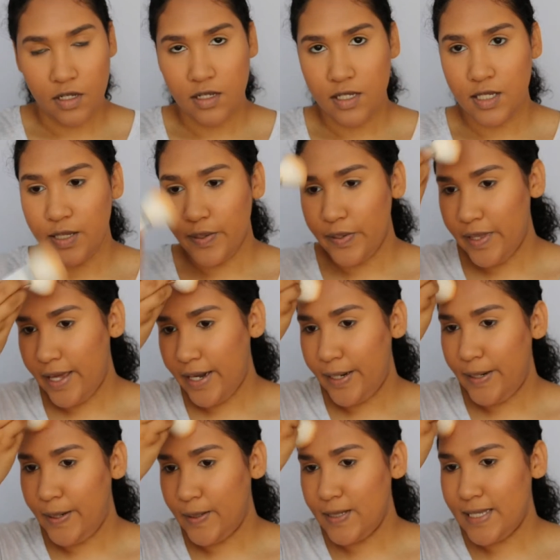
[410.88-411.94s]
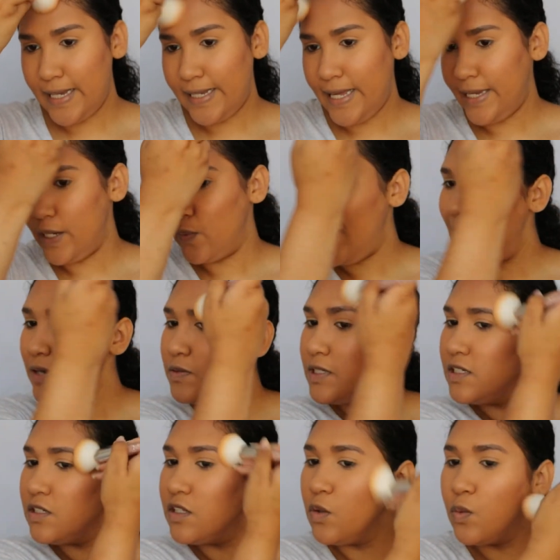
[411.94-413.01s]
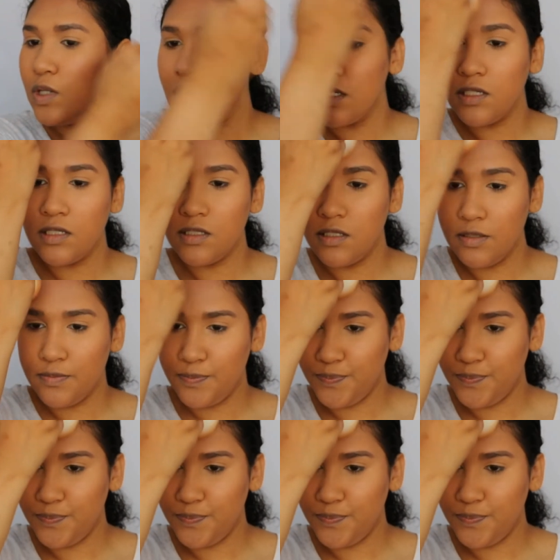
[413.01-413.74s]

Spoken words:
so that it looks like I go out into the world.